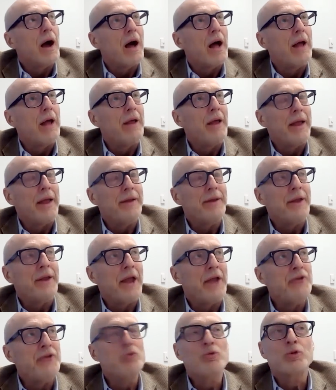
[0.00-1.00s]
And, and,
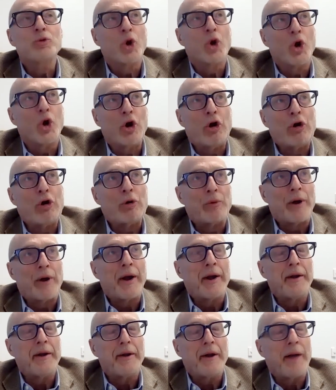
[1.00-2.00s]
and you learn,
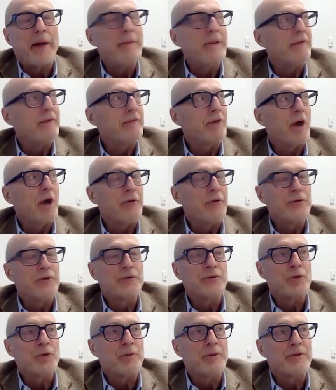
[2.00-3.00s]
right? I mean, I've gone through
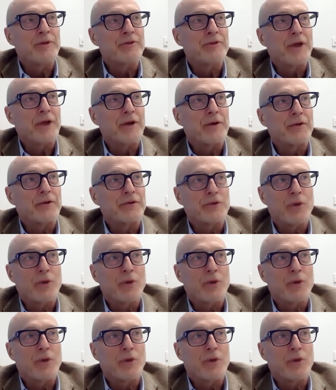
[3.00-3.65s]
so many cycles.